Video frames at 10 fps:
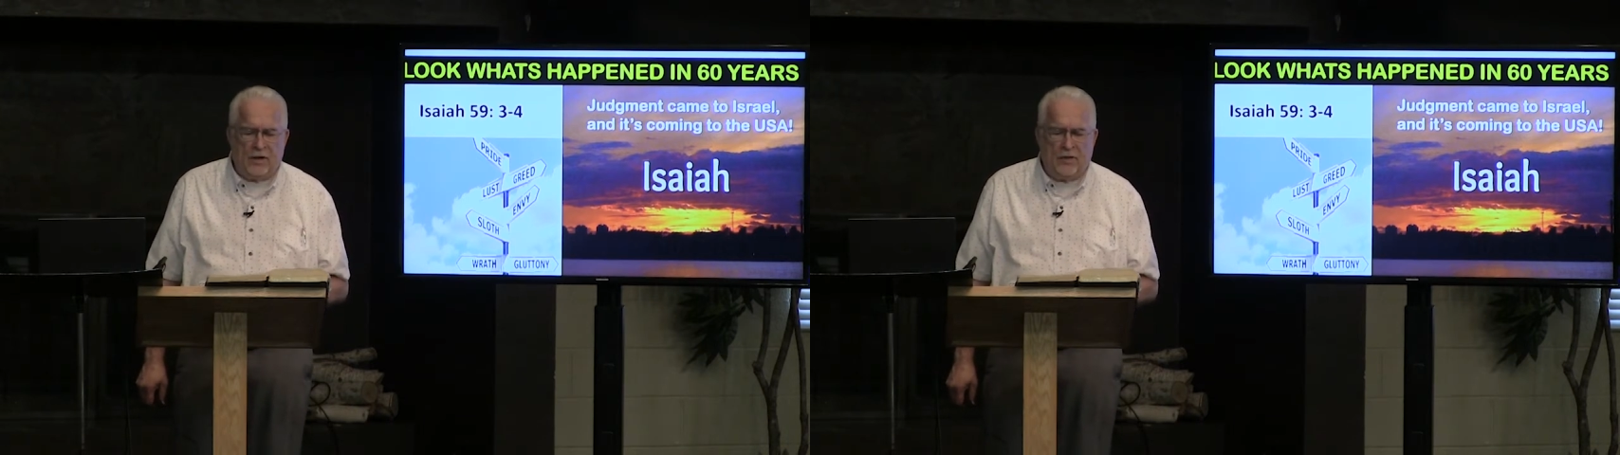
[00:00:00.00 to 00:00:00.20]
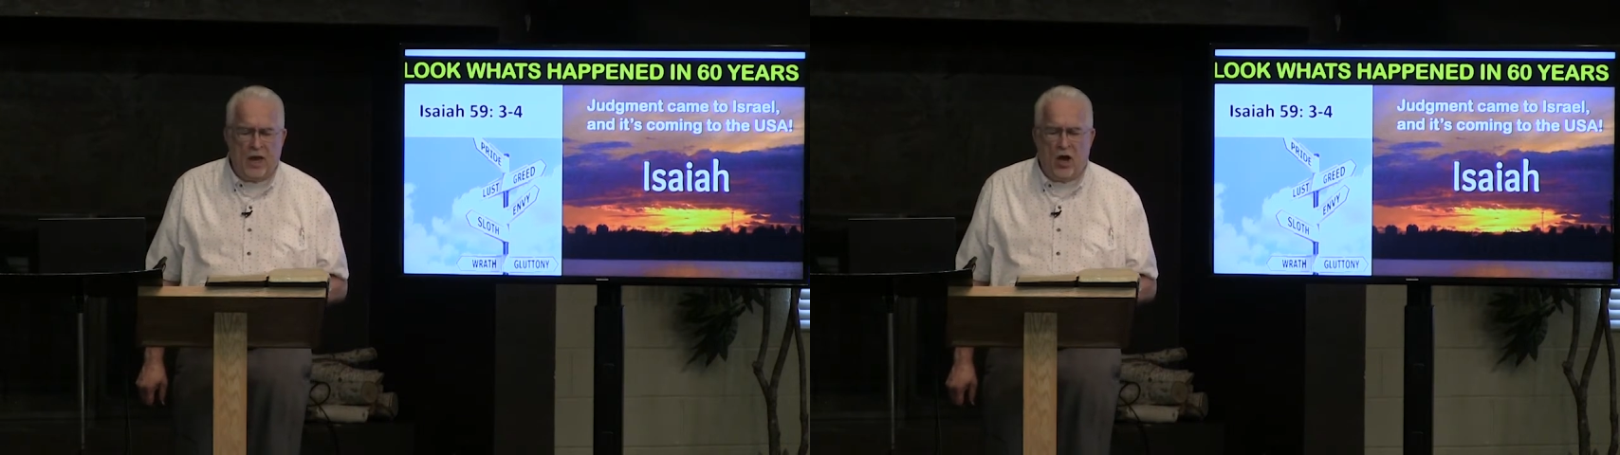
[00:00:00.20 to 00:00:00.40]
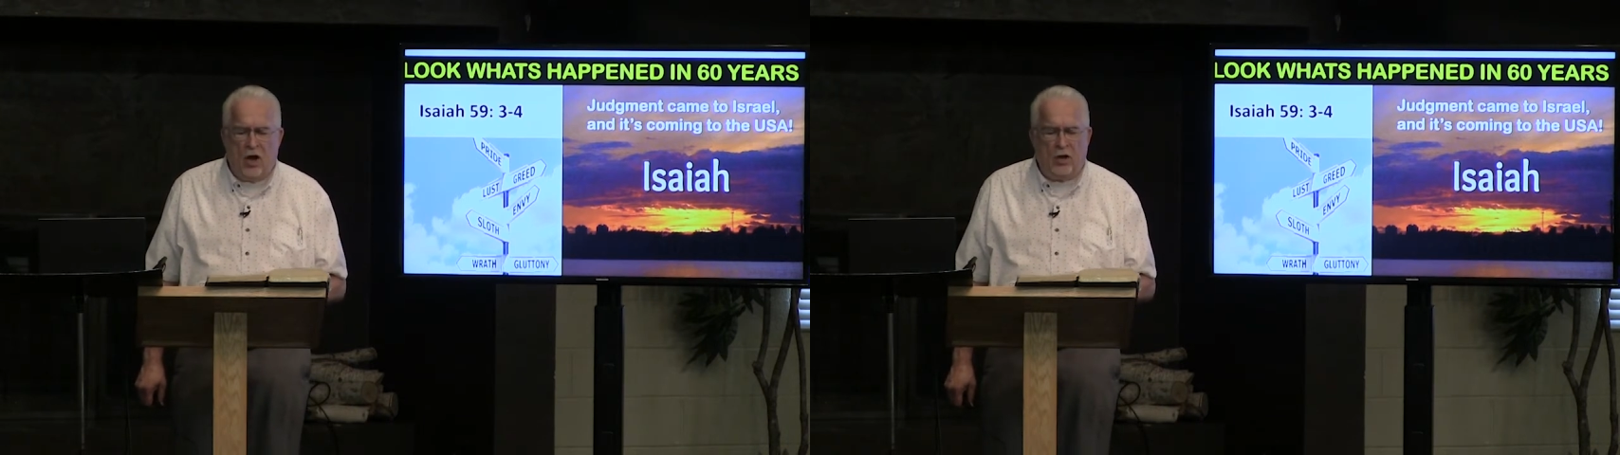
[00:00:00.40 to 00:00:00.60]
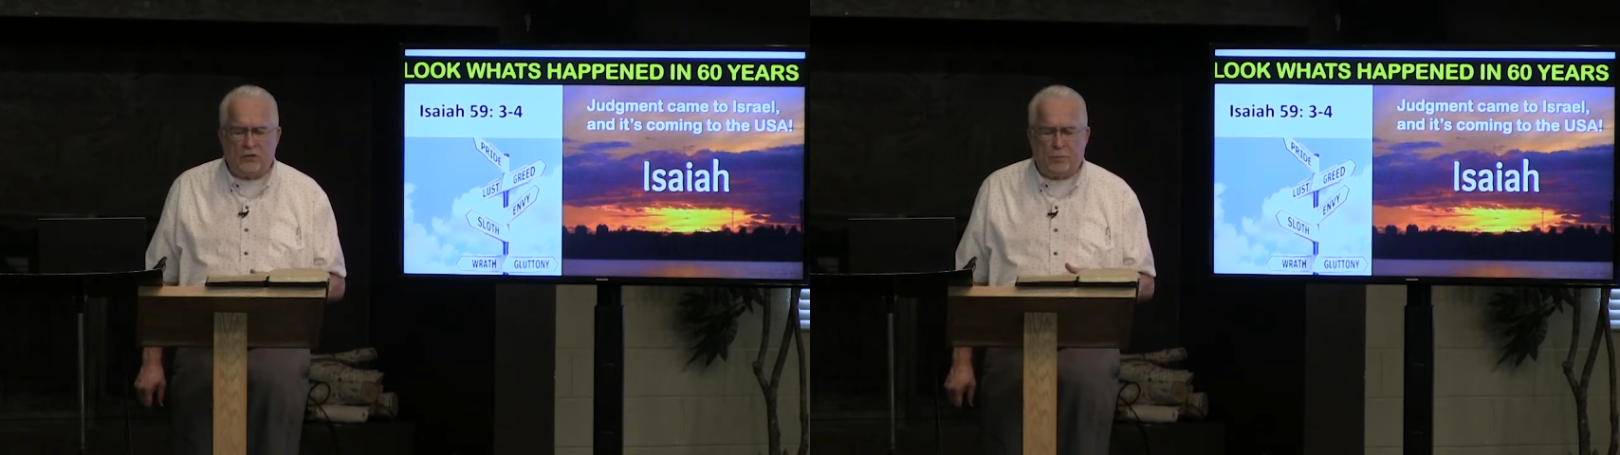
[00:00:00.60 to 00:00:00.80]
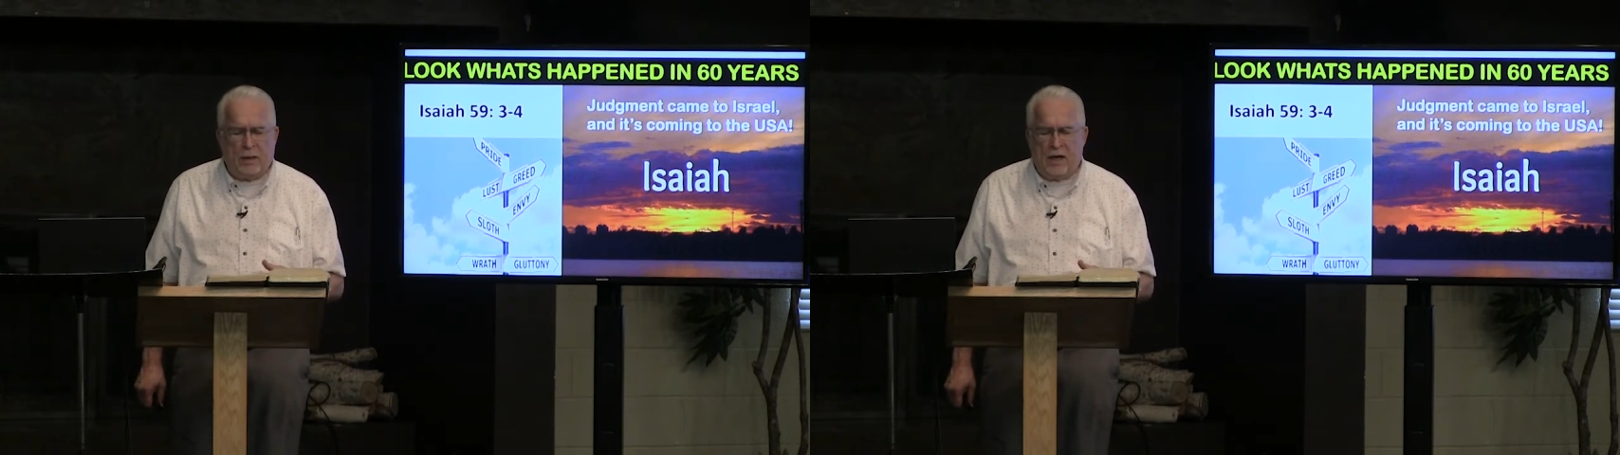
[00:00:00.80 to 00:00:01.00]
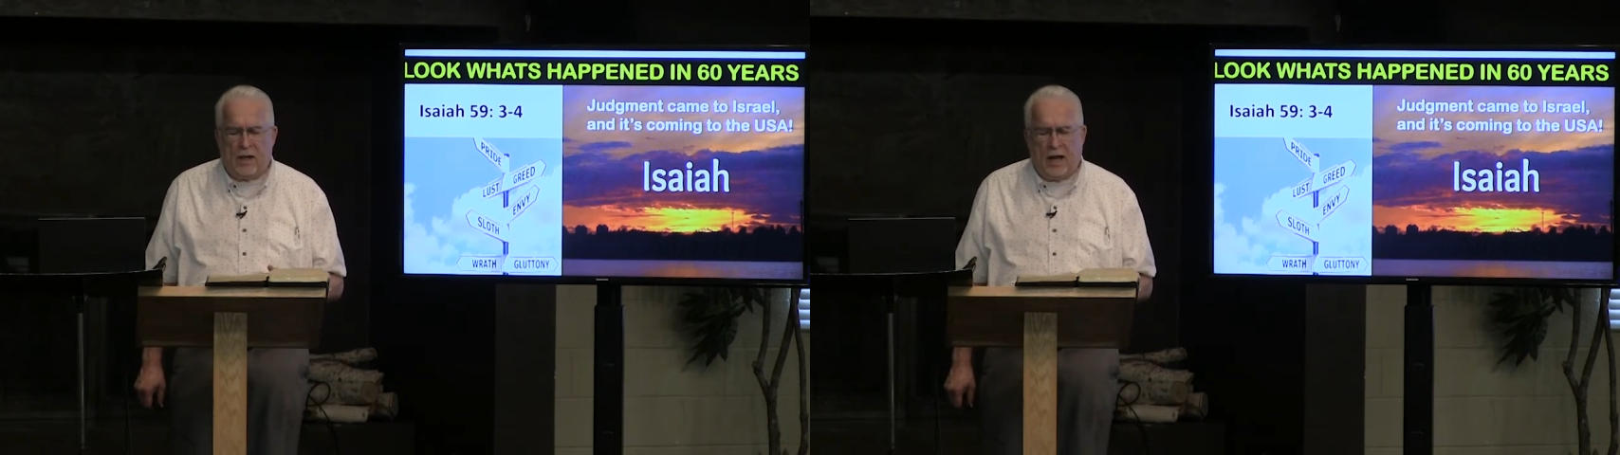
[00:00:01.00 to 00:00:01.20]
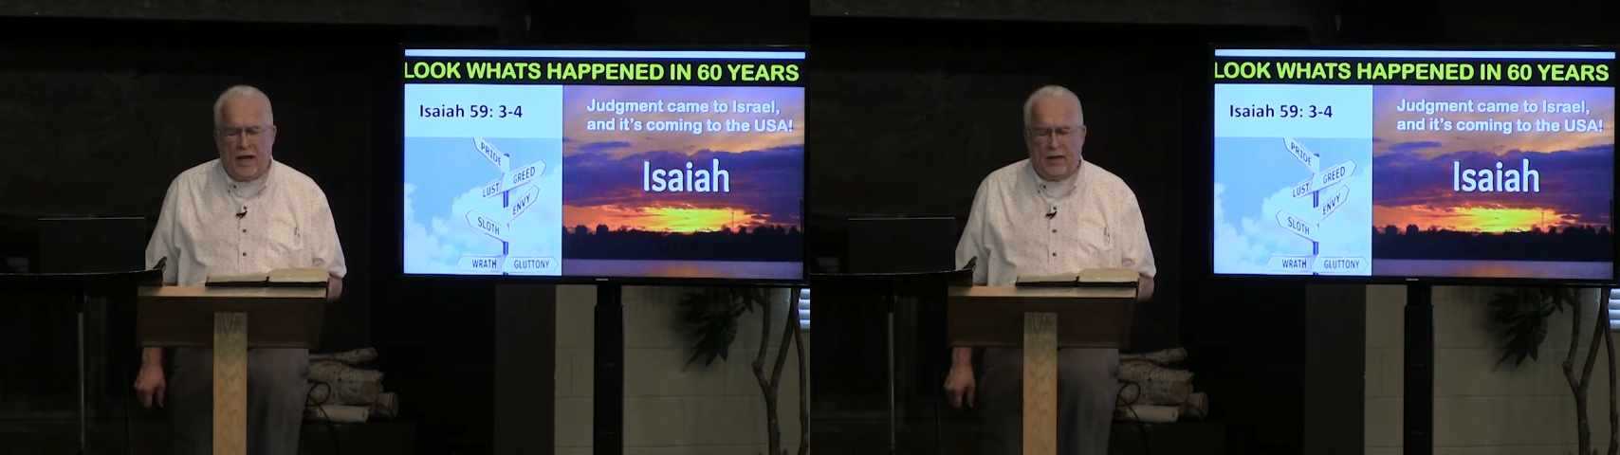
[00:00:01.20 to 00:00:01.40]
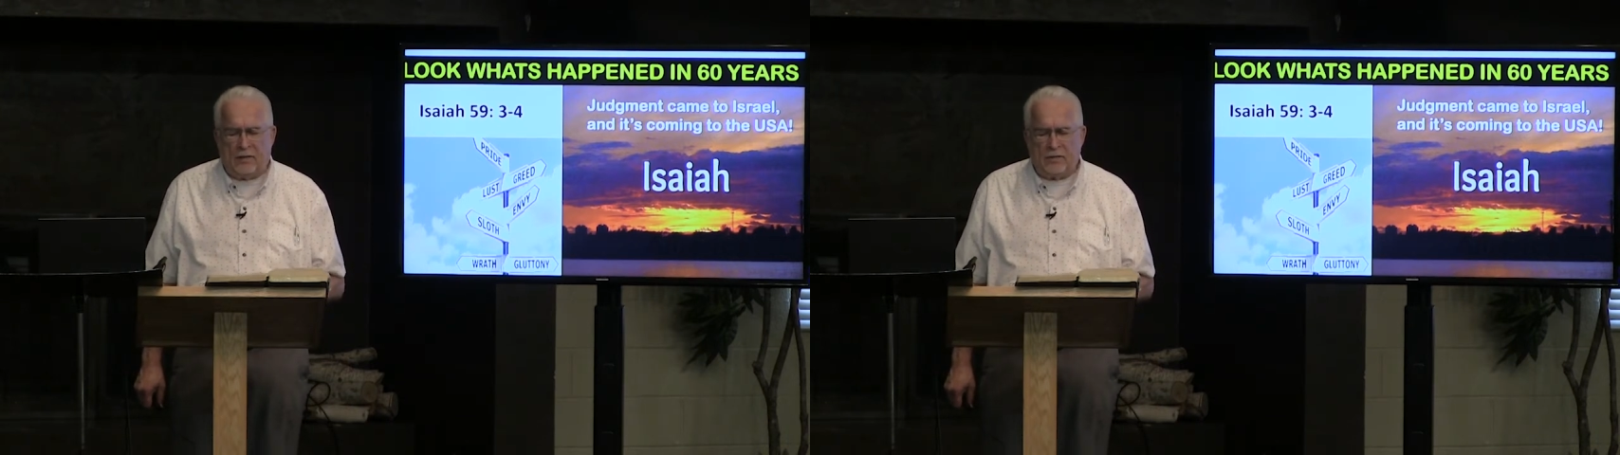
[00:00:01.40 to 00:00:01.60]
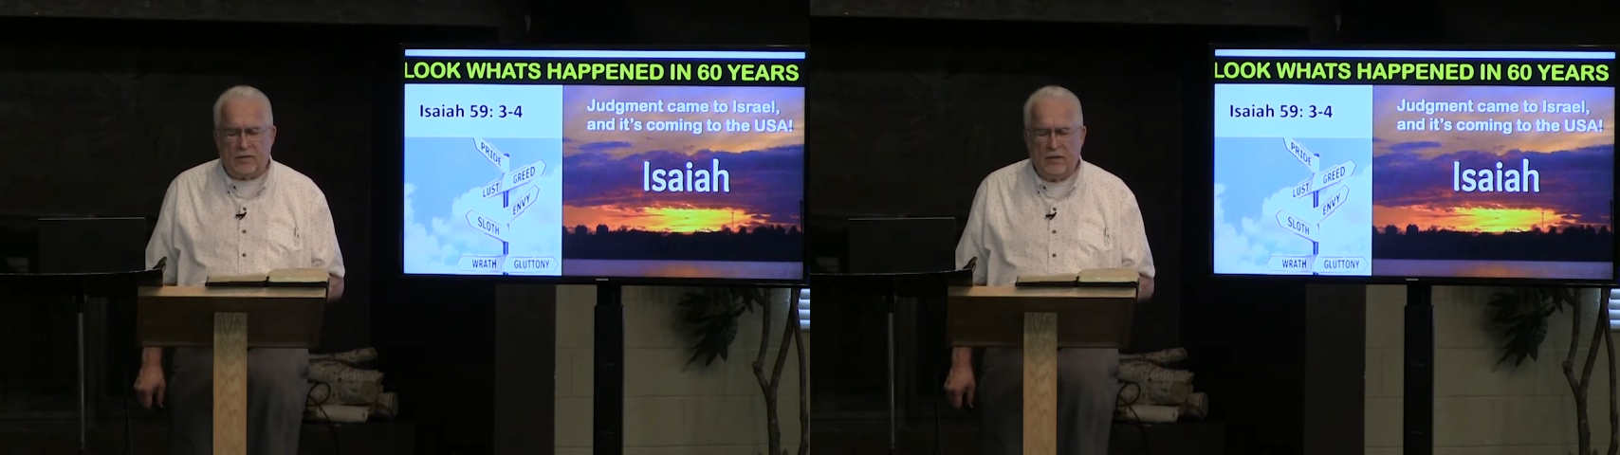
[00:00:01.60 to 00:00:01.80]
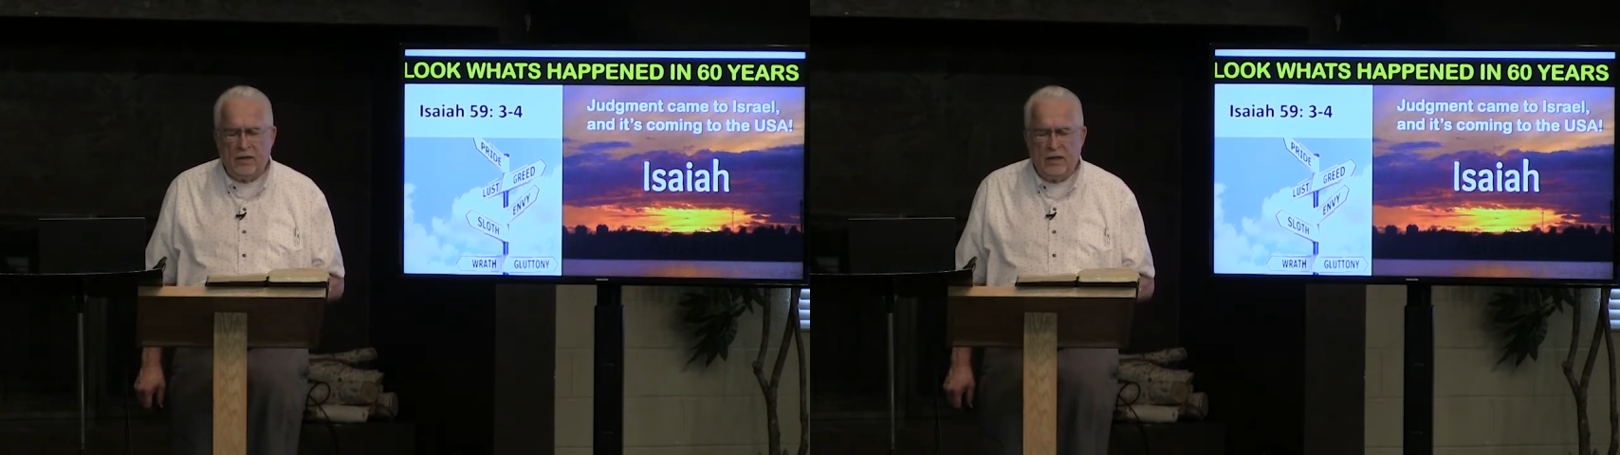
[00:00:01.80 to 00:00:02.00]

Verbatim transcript: and they all speak lies.